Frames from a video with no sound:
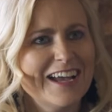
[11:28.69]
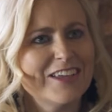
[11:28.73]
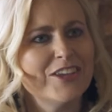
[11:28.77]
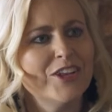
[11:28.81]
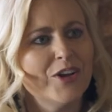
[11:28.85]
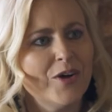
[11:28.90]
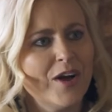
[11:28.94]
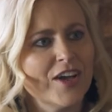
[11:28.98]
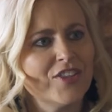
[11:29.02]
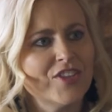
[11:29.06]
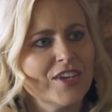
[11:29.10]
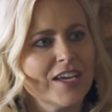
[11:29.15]
you
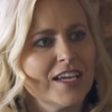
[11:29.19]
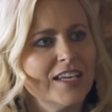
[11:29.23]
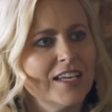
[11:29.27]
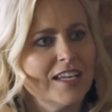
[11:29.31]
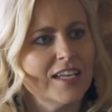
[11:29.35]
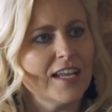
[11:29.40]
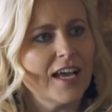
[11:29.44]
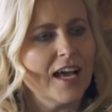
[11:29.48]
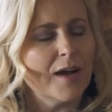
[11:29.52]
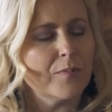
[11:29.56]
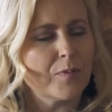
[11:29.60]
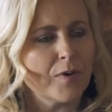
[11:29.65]
know, I think I need
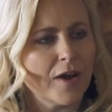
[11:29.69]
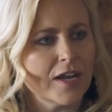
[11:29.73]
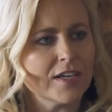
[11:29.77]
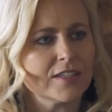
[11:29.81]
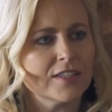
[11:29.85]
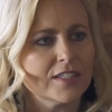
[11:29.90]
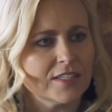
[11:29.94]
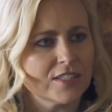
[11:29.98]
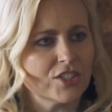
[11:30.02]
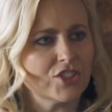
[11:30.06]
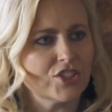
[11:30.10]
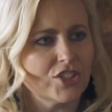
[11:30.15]
a, a
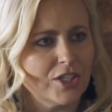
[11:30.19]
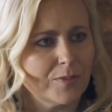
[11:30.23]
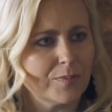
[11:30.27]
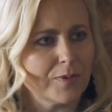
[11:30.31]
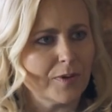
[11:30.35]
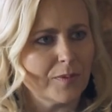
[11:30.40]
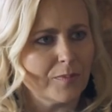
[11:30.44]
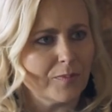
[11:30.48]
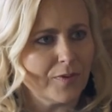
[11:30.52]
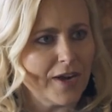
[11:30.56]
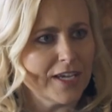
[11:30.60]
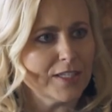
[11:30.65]
product that's a
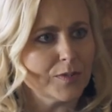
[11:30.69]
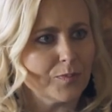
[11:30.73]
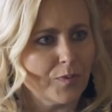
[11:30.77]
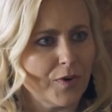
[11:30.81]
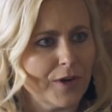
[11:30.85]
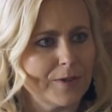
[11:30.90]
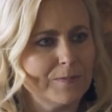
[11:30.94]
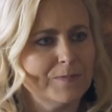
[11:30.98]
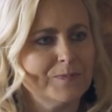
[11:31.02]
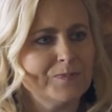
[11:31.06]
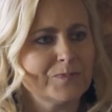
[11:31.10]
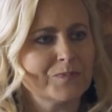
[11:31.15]
cheaper price
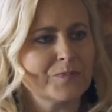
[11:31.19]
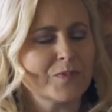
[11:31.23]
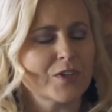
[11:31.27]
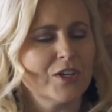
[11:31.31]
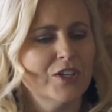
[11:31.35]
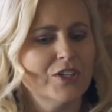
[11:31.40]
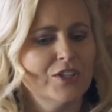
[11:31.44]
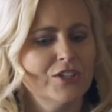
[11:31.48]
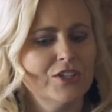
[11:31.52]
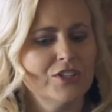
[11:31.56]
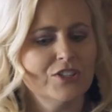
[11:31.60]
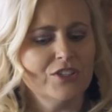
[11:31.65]
point.
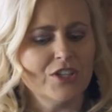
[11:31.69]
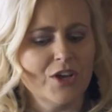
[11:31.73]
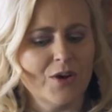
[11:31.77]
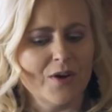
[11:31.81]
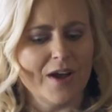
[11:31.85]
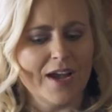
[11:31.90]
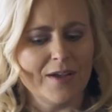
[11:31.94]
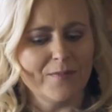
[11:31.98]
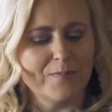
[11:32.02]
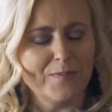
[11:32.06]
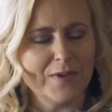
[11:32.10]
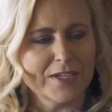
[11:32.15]
So
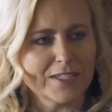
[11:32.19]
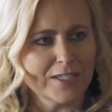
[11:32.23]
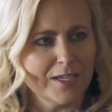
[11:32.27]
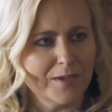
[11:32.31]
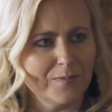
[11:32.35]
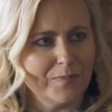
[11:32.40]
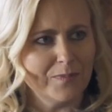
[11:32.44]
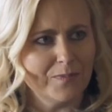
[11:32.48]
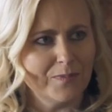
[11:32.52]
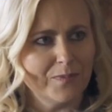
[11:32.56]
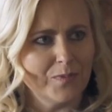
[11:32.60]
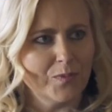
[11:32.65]
I picked
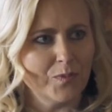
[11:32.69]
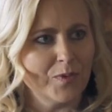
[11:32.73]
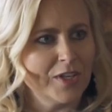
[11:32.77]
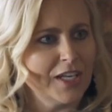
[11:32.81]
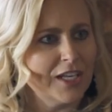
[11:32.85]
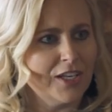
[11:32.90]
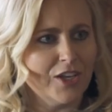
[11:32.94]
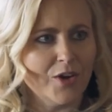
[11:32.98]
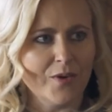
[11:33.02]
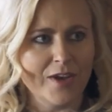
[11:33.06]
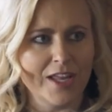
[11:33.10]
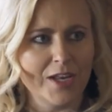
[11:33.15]
up, we
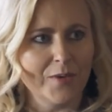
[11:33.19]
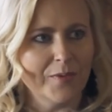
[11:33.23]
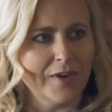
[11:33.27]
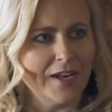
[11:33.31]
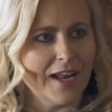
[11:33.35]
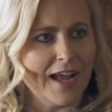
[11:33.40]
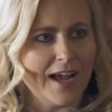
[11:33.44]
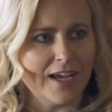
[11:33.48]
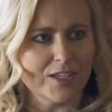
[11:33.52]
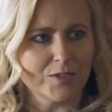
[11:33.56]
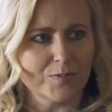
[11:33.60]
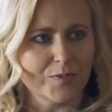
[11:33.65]
didn't know anyone
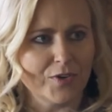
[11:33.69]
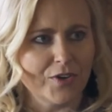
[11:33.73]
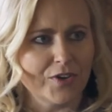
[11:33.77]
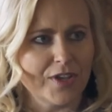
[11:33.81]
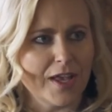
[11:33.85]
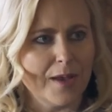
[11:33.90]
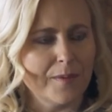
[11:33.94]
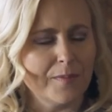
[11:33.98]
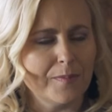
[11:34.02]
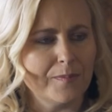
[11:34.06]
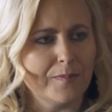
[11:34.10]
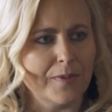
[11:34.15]
at Hasbro
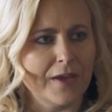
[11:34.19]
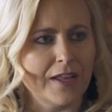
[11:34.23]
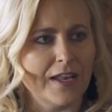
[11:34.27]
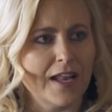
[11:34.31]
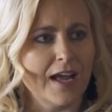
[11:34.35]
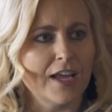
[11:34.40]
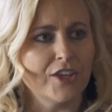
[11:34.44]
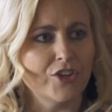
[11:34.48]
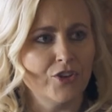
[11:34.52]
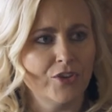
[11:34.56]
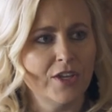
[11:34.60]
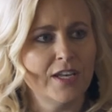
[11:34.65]
yet, but
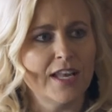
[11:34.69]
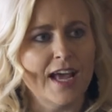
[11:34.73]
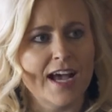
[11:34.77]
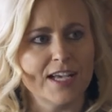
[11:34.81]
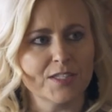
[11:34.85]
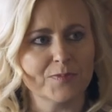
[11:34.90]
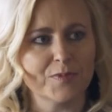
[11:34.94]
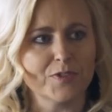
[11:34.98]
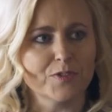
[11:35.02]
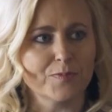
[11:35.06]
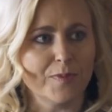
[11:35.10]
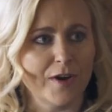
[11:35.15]
you need
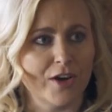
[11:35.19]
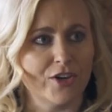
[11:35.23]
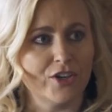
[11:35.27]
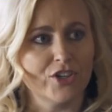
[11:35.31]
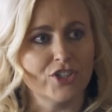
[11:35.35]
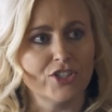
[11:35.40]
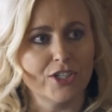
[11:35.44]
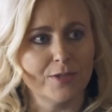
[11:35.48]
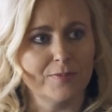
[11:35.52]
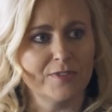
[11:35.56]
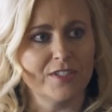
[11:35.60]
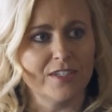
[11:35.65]
Hasbro's
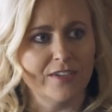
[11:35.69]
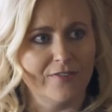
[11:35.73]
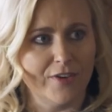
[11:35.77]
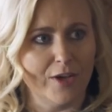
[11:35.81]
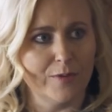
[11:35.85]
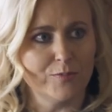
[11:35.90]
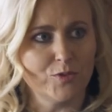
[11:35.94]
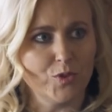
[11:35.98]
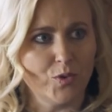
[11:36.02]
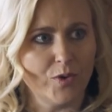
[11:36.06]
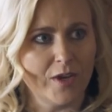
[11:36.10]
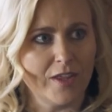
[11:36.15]
partnership to
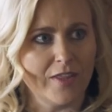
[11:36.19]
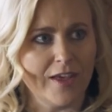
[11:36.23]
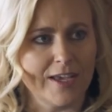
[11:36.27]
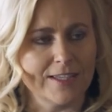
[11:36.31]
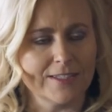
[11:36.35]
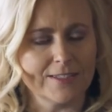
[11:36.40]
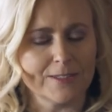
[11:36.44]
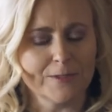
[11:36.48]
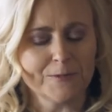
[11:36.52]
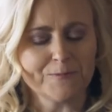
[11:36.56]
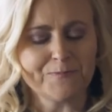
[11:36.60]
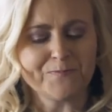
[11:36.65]
develop toy
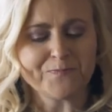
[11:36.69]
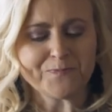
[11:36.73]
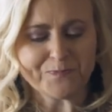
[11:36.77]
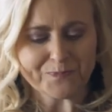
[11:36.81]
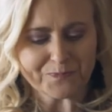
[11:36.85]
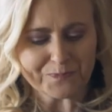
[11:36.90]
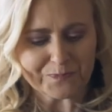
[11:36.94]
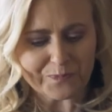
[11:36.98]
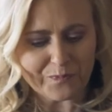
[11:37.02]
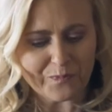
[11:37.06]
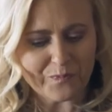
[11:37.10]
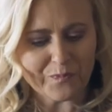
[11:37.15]
lines.
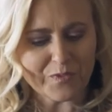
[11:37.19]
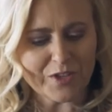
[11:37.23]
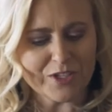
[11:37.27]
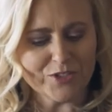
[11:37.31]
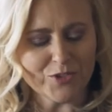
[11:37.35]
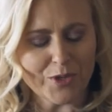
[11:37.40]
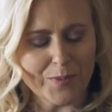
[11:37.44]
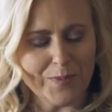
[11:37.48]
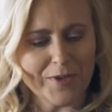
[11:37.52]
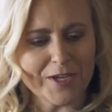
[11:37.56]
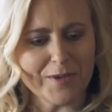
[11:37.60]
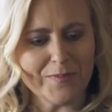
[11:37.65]

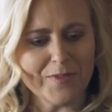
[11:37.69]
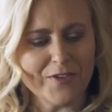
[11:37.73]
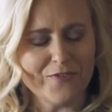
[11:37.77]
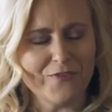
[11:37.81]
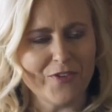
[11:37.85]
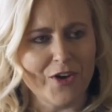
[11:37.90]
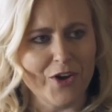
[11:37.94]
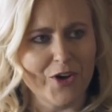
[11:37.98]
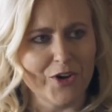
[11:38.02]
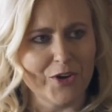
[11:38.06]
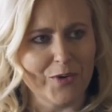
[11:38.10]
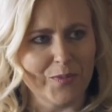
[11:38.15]
So I pick up the
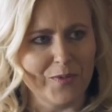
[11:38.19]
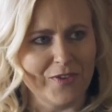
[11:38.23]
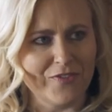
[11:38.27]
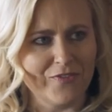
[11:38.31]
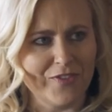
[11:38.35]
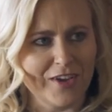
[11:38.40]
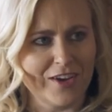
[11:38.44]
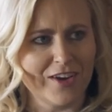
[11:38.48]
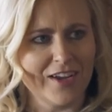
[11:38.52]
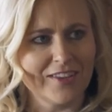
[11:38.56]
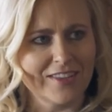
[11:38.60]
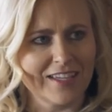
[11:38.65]
phone and we
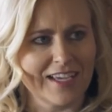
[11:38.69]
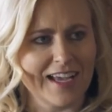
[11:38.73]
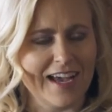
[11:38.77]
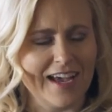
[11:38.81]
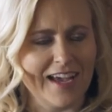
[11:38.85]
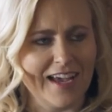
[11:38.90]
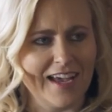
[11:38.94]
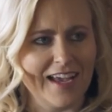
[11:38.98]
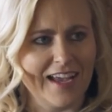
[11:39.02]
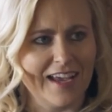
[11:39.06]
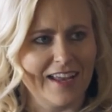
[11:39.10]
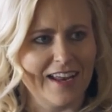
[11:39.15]
figure out the
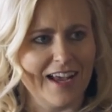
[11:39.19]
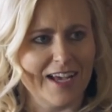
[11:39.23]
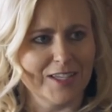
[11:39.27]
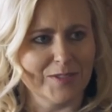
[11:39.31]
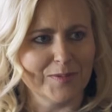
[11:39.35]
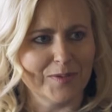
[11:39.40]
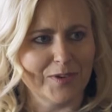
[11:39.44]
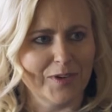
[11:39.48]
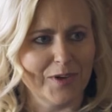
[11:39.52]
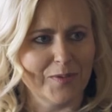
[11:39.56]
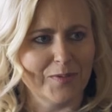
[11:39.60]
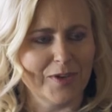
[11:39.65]
guy at
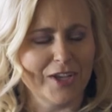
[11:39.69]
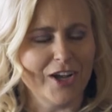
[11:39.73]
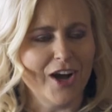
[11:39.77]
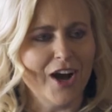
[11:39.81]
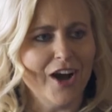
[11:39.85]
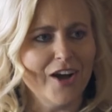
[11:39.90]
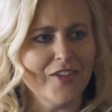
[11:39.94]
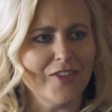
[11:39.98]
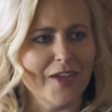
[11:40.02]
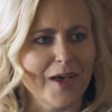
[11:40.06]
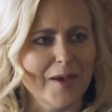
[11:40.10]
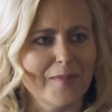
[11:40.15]
Hasbro and we
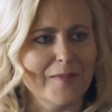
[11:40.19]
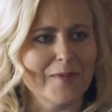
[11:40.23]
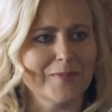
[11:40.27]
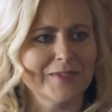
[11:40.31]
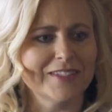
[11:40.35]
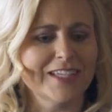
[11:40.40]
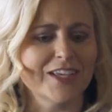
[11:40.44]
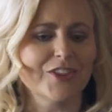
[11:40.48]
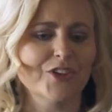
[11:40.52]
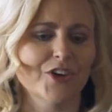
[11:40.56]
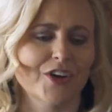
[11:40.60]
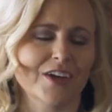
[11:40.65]
call them and we
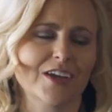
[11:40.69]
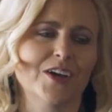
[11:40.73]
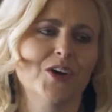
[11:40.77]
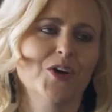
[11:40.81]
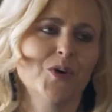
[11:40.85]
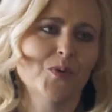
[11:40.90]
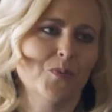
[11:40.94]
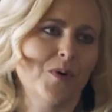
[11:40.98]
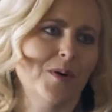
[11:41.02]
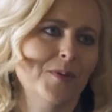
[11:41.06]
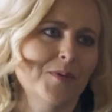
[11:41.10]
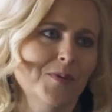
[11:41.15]
say, look,
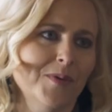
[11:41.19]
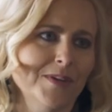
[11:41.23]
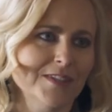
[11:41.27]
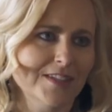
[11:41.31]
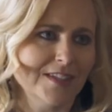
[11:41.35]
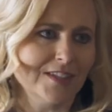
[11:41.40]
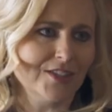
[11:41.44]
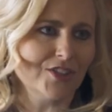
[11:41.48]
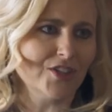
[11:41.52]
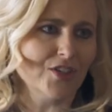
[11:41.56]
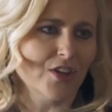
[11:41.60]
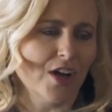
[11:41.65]
Walmart wants
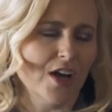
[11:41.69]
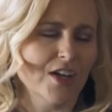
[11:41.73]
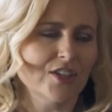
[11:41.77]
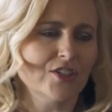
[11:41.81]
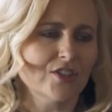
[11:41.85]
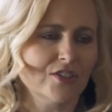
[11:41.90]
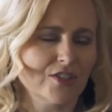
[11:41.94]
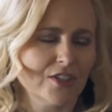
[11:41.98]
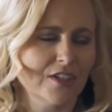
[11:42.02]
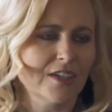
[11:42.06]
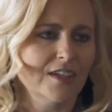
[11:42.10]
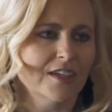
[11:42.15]
us to
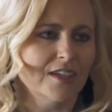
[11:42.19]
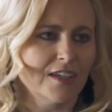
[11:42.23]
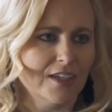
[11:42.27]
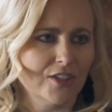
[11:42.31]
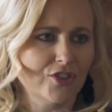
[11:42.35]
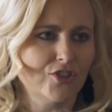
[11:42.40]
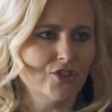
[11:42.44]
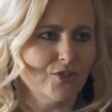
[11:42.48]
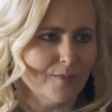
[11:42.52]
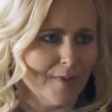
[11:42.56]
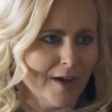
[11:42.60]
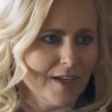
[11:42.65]
launch in
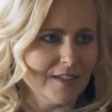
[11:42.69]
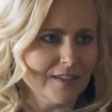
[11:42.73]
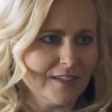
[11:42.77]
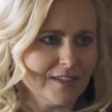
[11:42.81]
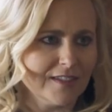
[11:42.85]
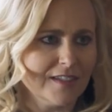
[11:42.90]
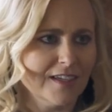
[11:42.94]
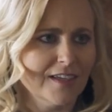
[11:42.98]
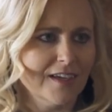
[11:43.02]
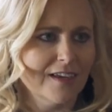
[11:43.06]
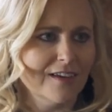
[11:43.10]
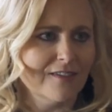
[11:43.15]
two
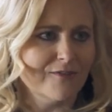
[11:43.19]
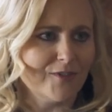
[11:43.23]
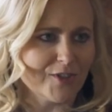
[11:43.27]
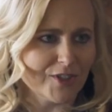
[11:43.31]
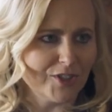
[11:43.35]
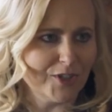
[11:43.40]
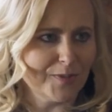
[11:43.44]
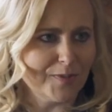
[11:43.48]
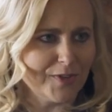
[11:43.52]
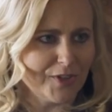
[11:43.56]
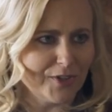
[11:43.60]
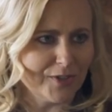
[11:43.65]
months for
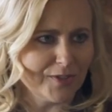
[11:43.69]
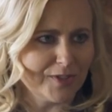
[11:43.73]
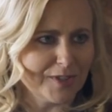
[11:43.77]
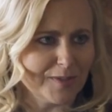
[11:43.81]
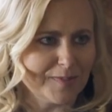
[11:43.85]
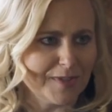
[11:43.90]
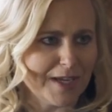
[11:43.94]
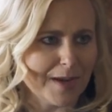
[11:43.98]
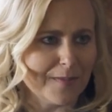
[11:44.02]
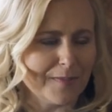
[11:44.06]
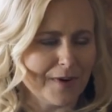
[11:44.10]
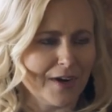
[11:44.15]
Superhero
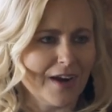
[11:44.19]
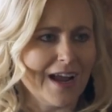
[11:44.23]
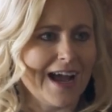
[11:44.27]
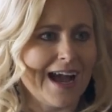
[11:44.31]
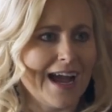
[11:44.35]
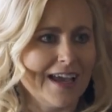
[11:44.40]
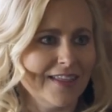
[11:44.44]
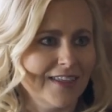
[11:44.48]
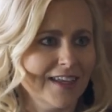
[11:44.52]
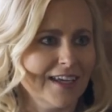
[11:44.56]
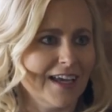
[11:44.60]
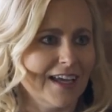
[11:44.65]
September.
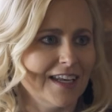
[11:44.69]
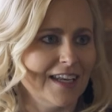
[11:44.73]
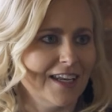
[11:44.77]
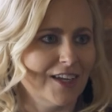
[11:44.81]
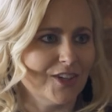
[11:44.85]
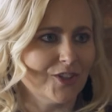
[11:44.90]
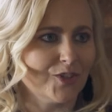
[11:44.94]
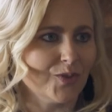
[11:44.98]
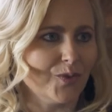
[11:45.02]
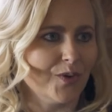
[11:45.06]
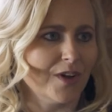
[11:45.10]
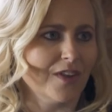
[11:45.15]
I think I need
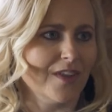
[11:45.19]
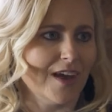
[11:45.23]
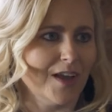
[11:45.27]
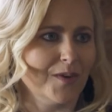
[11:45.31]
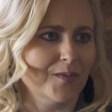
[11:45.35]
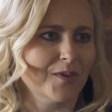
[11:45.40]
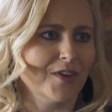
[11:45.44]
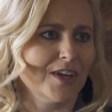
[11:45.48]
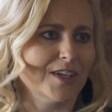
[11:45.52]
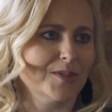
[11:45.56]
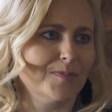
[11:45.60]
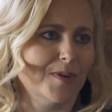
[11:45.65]
a toy line.
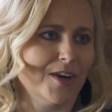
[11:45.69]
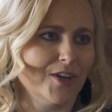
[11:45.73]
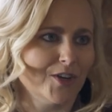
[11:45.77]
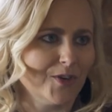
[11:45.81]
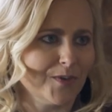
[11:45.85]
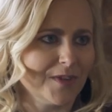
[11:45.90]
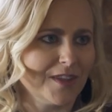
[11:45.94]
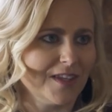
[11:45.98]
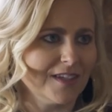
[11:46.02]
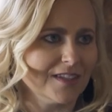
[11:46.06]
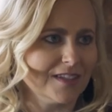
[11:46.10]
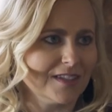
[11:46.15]
Will you guys partner
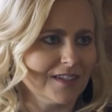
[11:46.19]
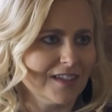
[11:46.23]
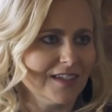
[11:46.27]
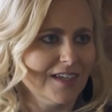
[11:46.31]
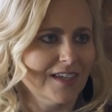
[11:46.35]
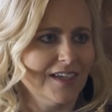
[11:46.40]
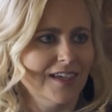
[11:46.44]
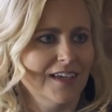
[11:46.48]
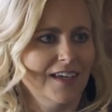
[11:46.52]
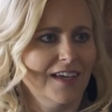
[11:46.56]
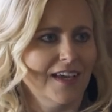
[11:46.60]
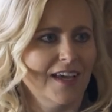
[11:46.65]
with us?
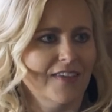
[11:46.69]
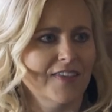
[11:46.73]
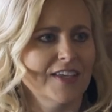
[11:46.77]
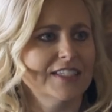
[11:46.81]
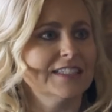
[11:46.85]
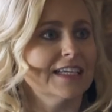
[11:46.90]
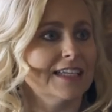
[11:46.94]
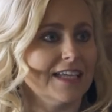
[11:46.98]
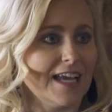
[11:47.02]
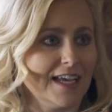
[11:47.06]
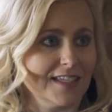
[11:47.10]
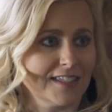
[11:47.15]
And they
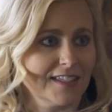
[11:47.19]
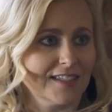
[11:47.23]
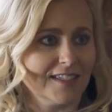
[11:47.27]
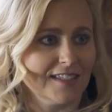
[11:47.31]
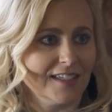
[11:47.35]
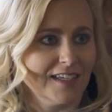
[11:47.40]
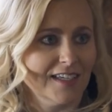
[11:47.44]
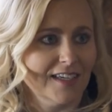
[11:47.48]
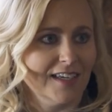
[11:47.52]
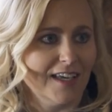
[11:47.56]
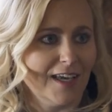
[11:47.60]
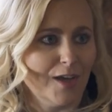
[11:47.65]
said yes
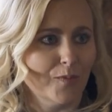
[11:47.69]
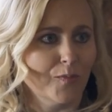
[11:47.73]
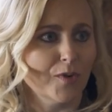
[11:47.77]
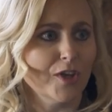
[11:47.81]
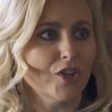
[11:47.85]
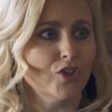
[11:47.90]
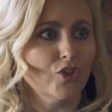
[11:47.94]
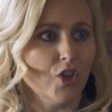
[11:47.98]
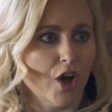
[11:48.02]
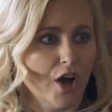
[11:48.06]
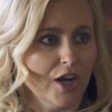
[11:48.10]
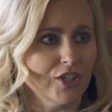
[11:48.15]
and
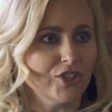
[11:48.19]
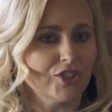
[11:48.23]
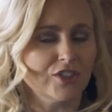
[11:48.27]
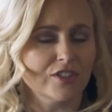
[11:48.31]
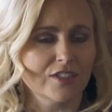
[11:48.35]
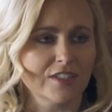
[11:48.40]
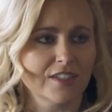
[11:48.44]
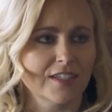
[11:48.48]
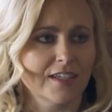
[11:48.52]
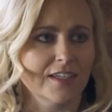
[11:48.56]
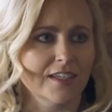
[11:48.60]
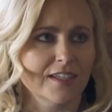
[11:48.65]
we
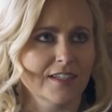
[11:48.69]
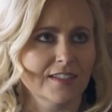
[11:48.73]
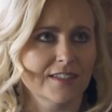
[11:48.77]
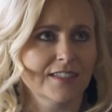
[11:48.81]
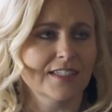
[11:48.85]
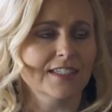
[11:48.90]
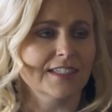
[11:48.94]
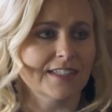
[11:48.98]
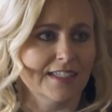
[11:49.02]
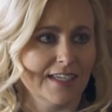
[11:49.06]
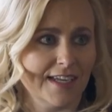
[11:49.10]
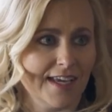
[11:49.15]
launched in
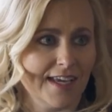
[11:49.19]
60